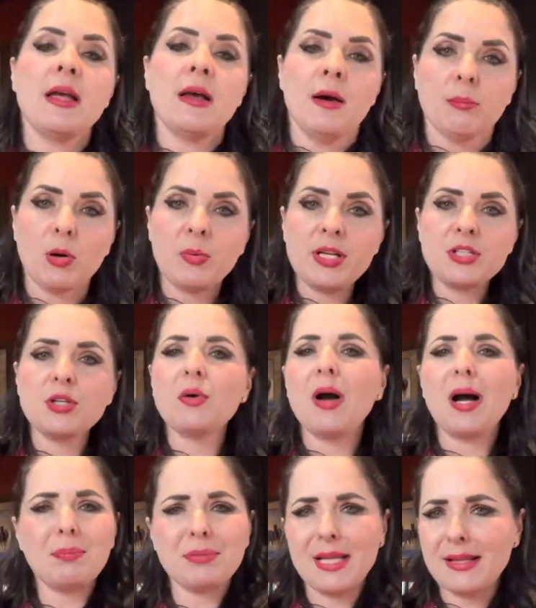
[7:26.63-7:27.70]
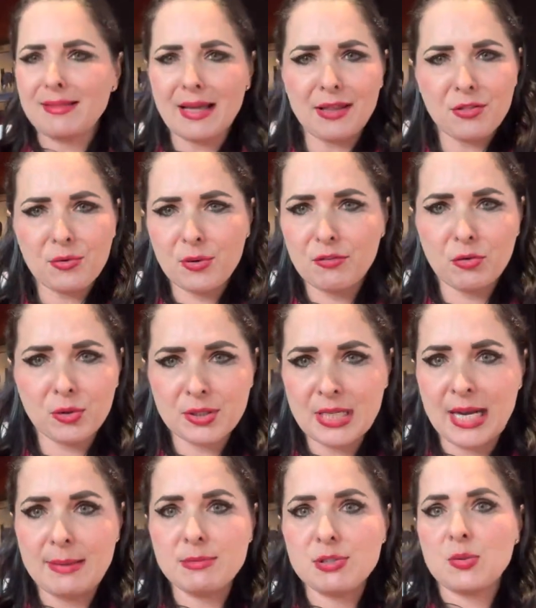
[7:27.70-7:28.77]
But we do update that 3 or 4
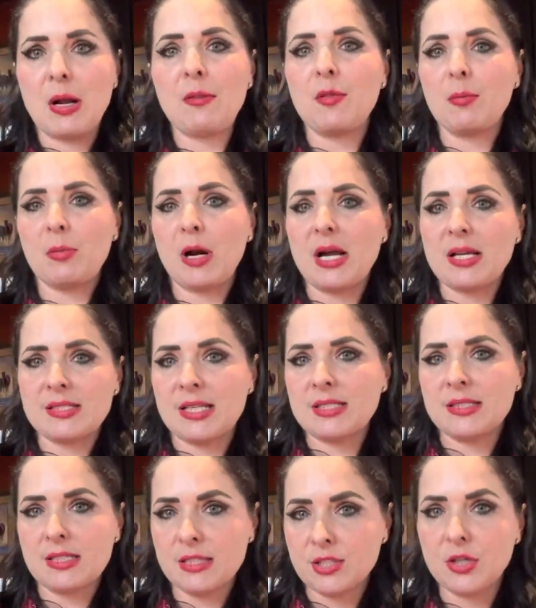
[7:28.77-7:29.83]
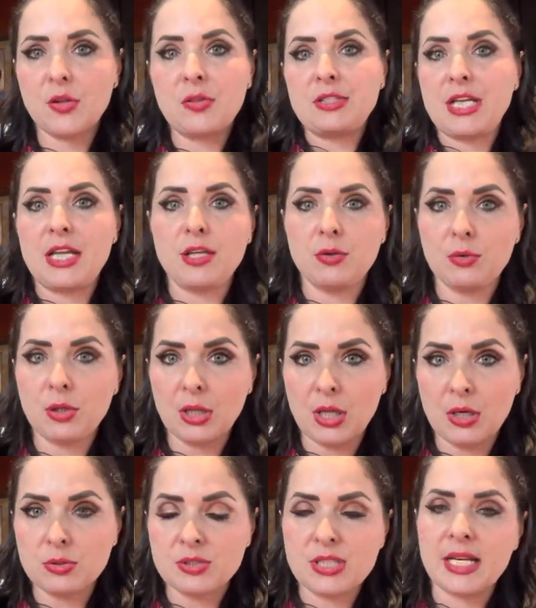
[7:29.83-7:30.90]
times throughout the process until the day you
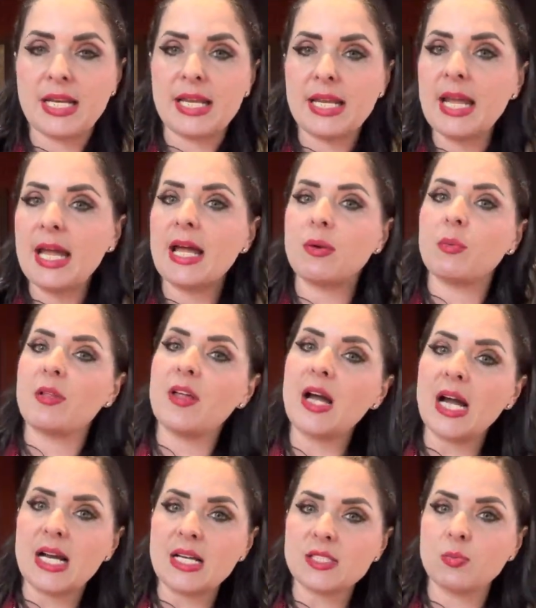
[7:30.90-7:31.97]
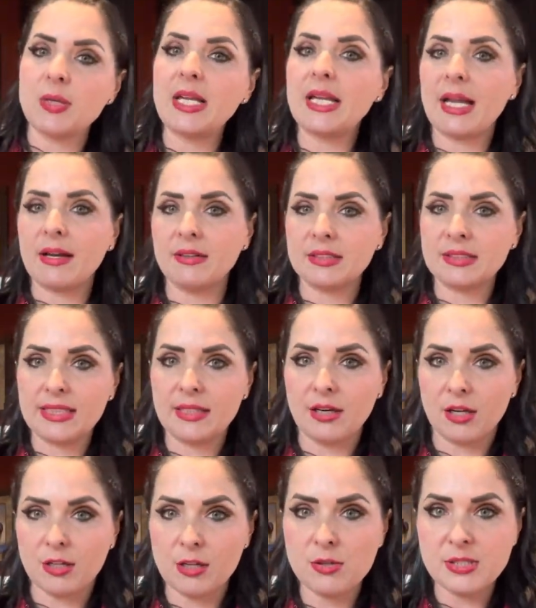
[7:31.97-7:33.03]
close. And again, with us, we guarantee our
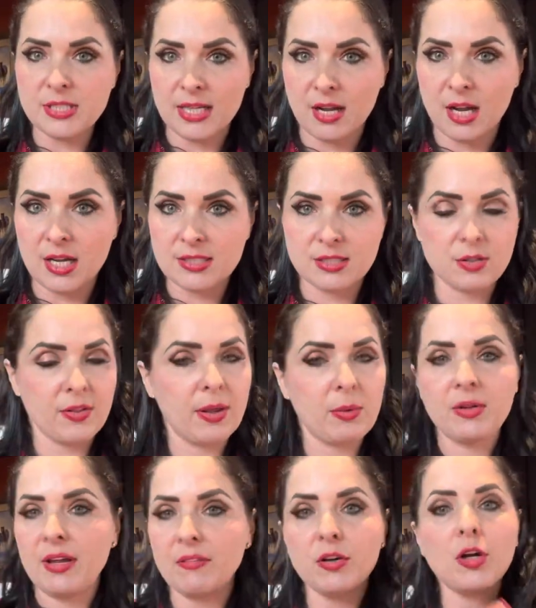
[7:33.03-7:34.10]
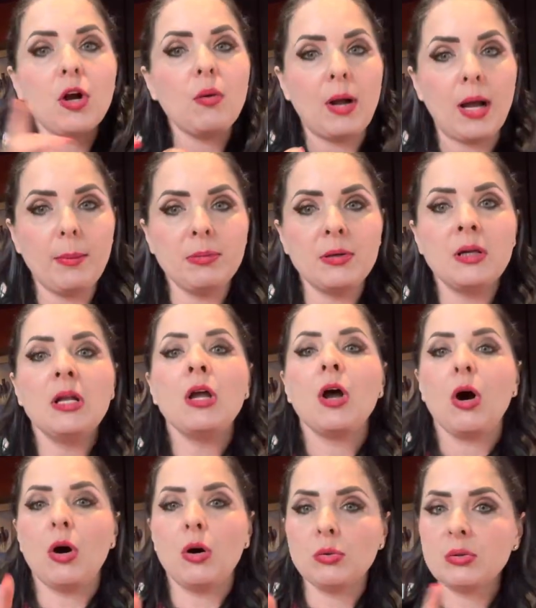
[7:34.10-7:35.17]
closing costs. So they will never go up,
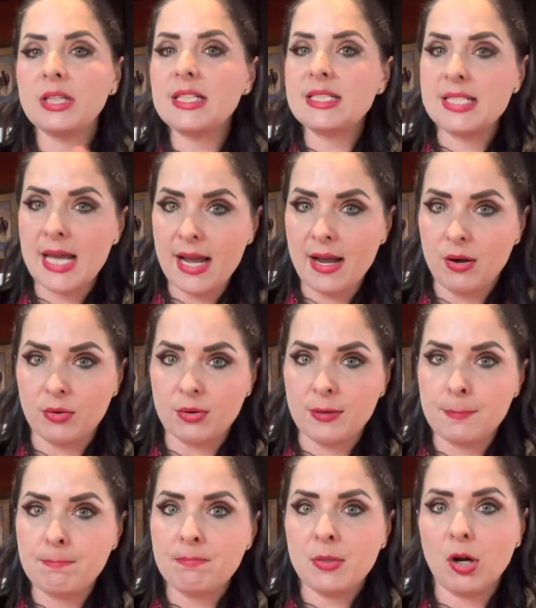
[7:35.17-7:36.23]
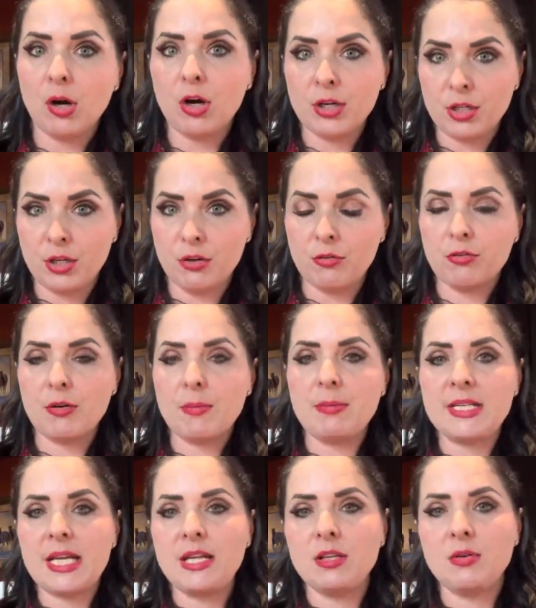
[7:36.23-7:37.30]
only down on you from the
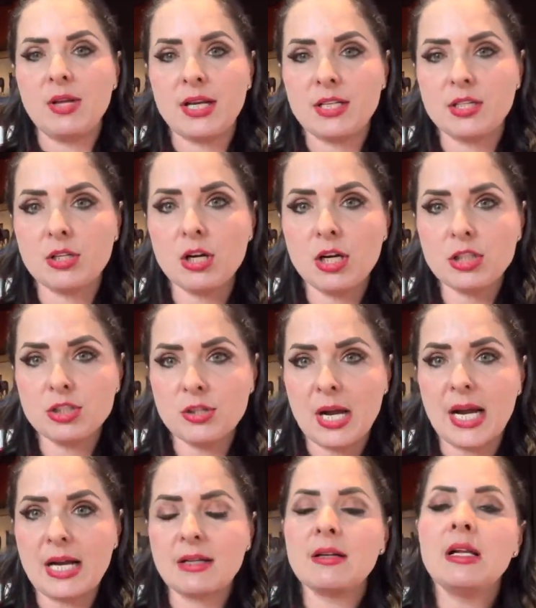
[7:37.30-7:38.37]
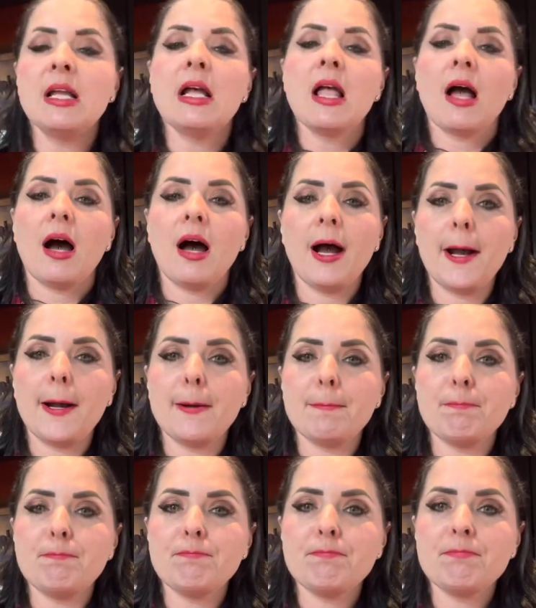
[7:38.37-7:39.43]
date you get into contract.
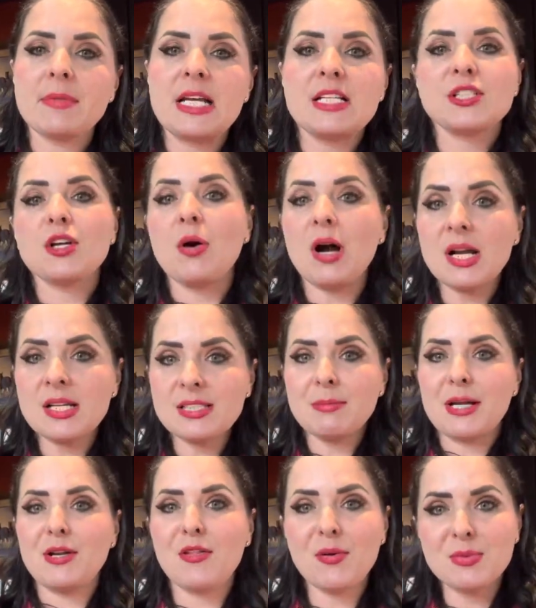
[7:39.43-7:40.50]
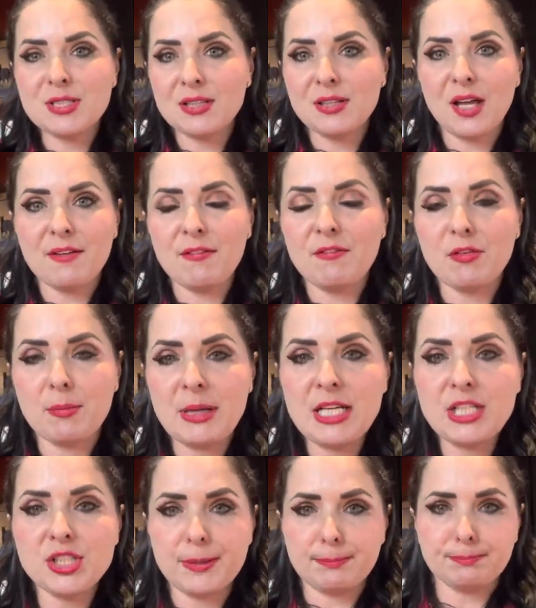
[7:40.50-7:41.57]
So awesome. I know that was a lot of
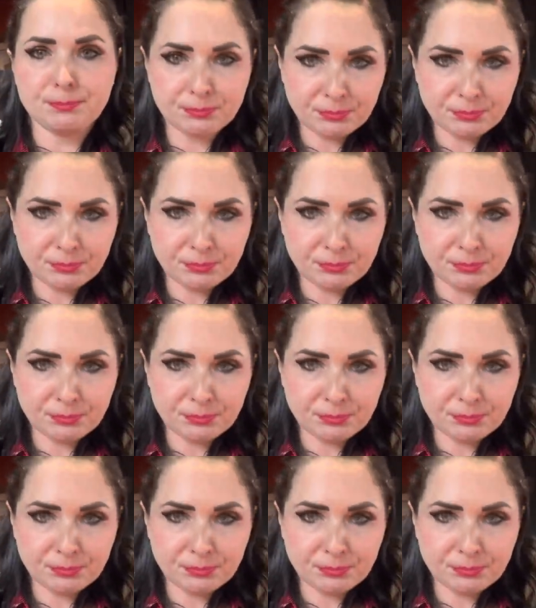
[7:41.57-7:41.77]
information.